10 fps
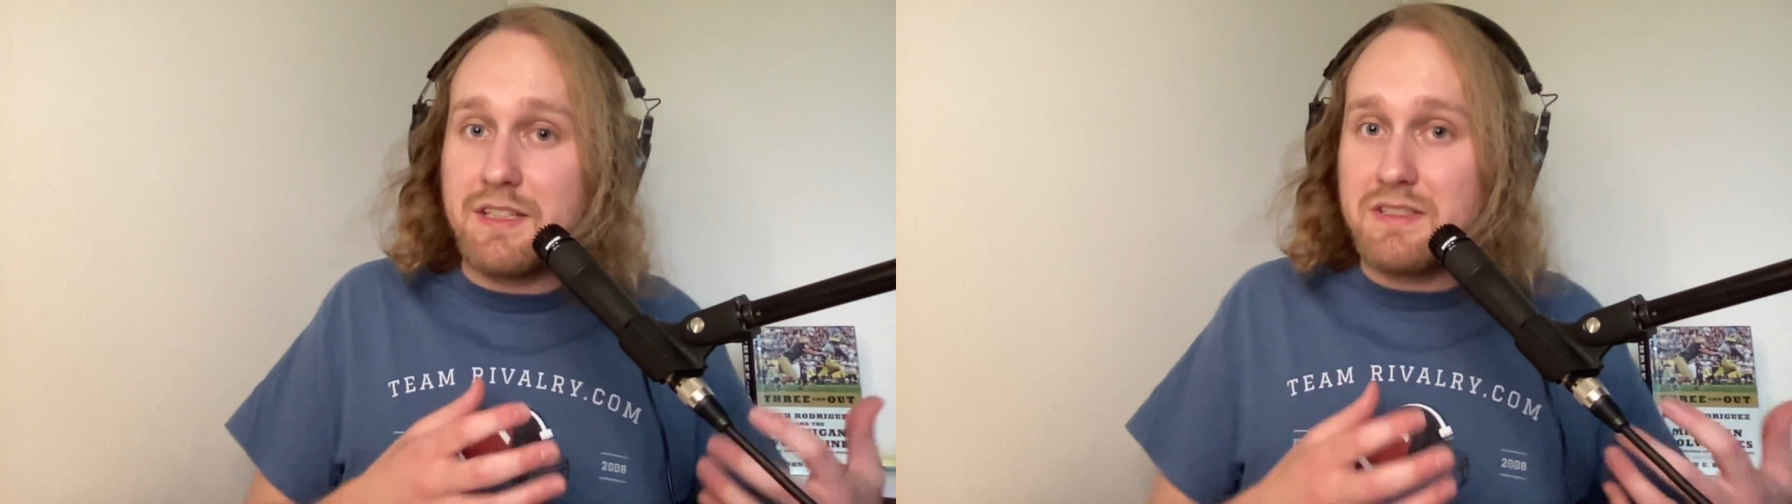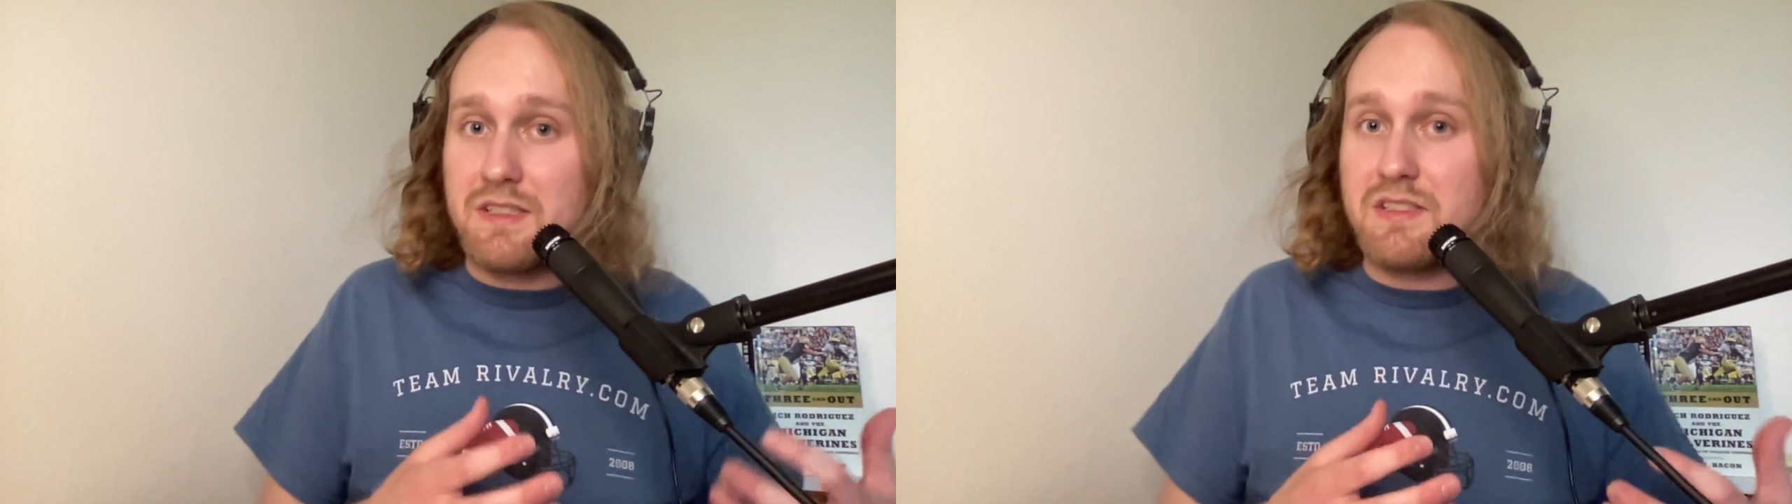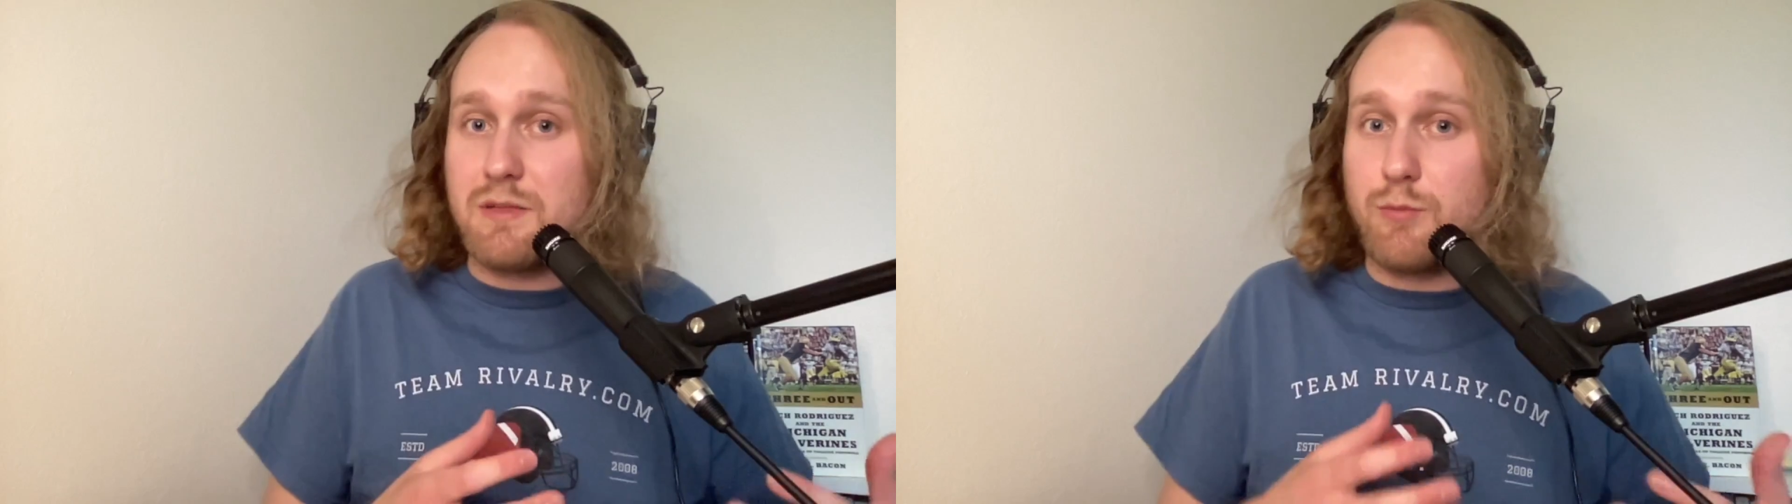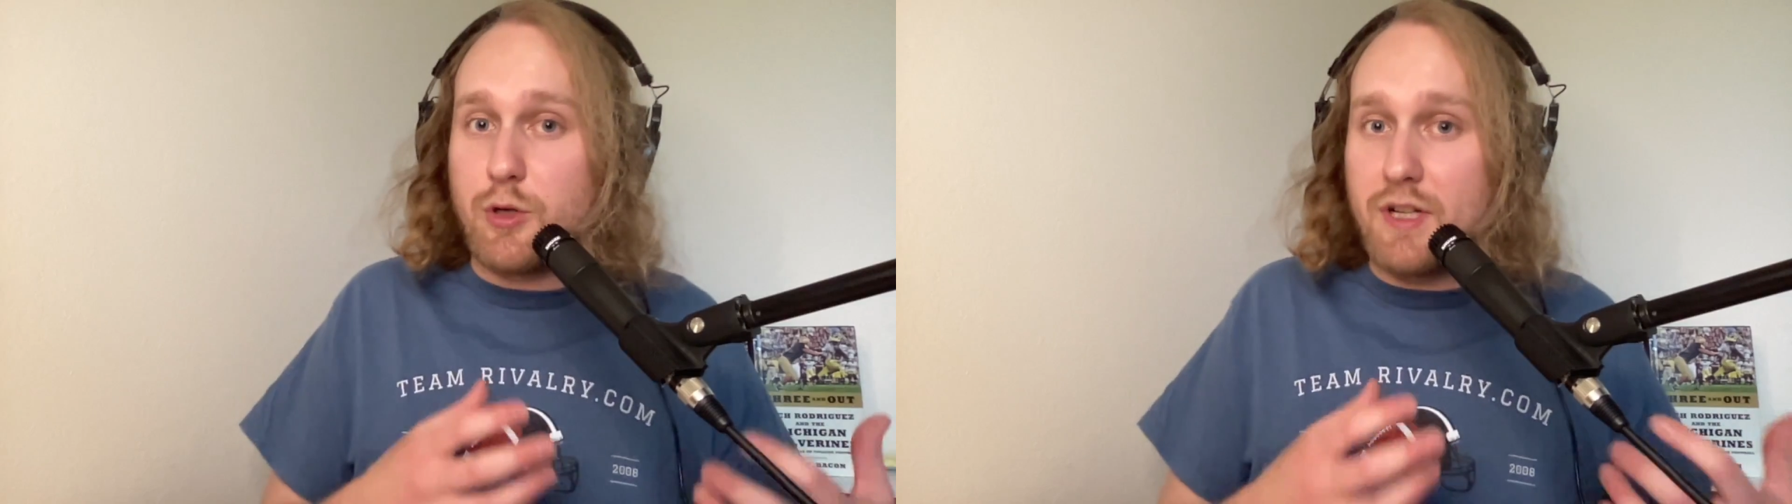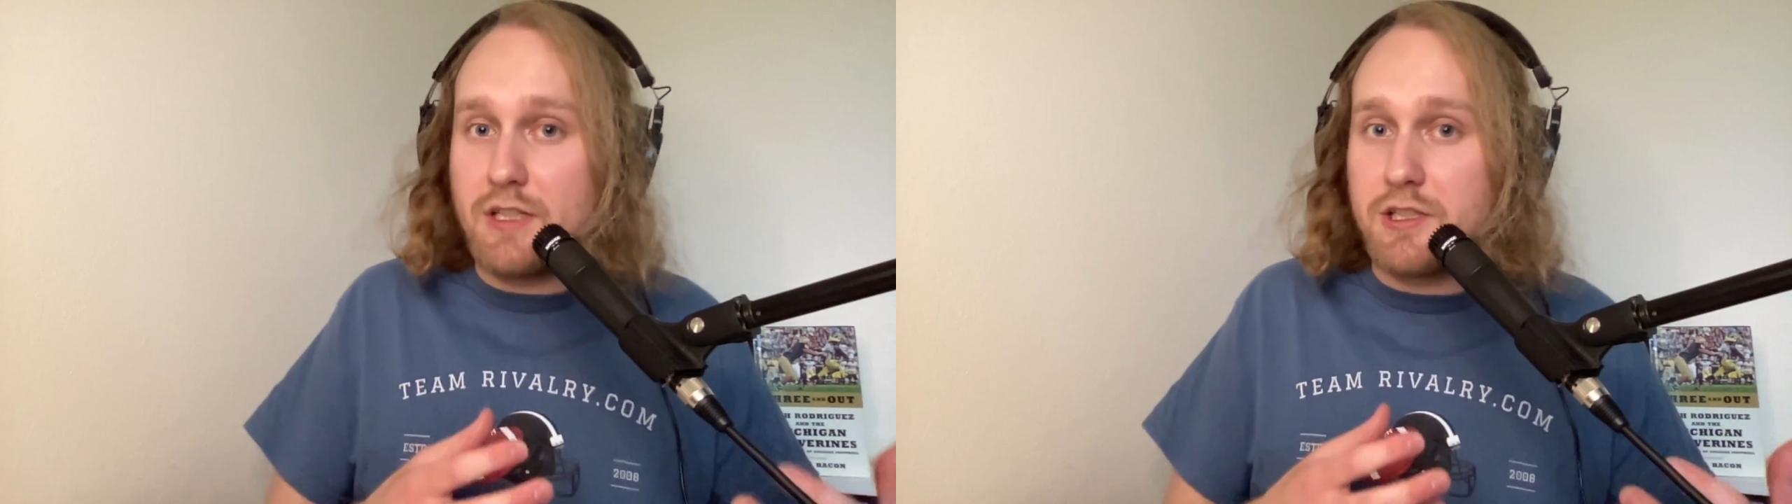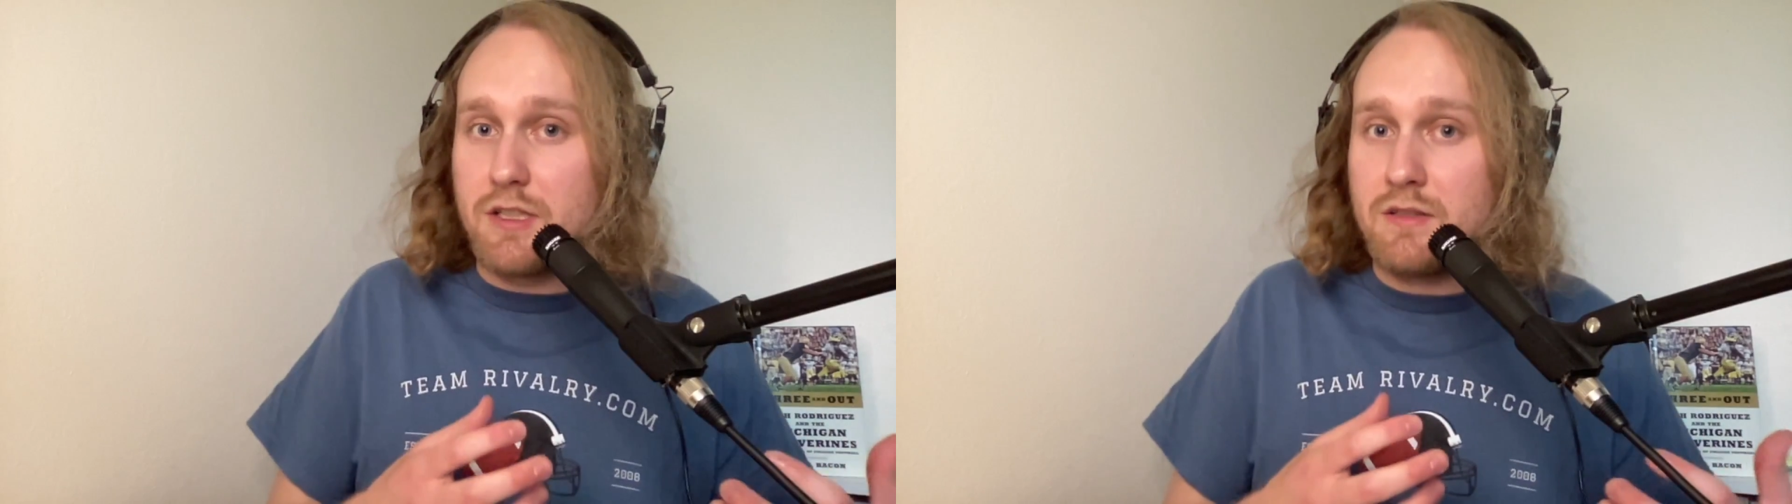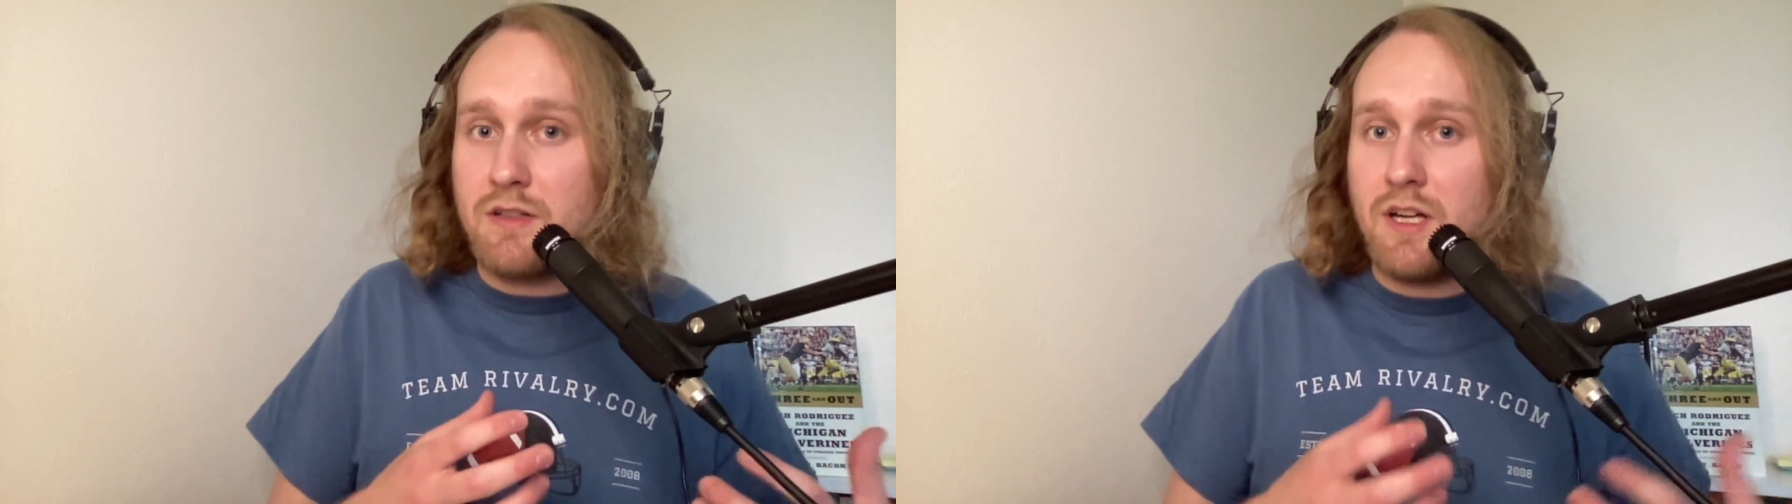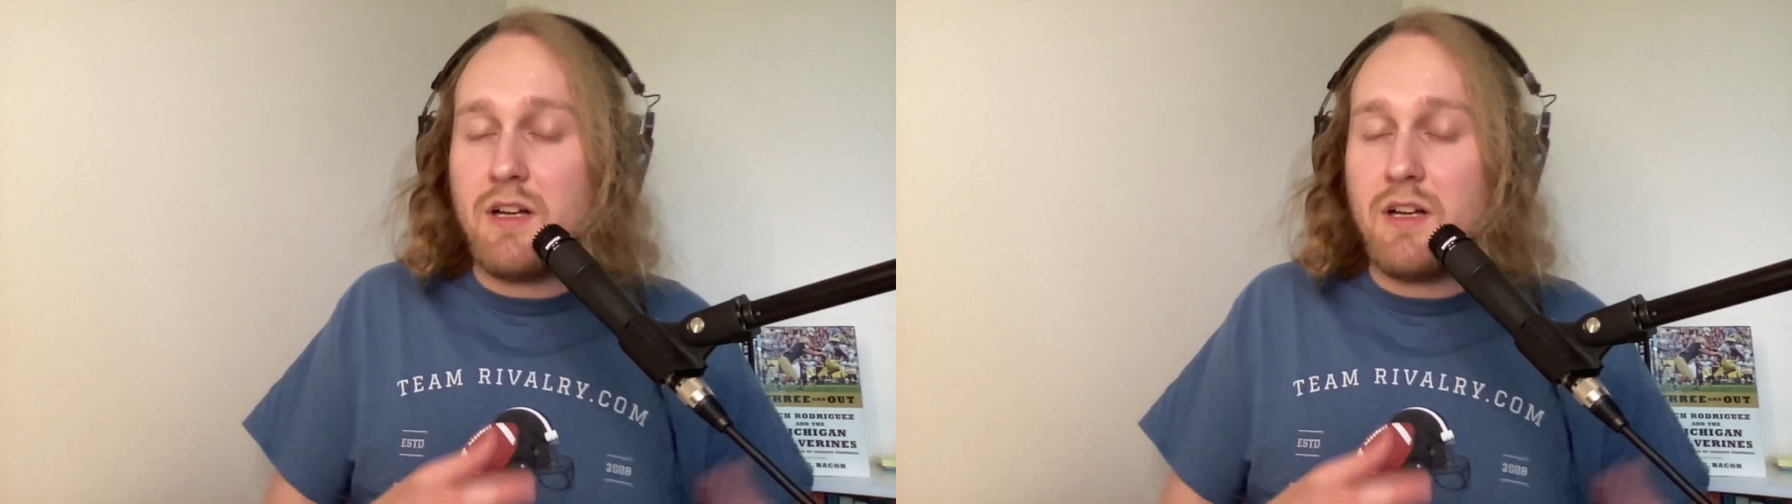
consistent production,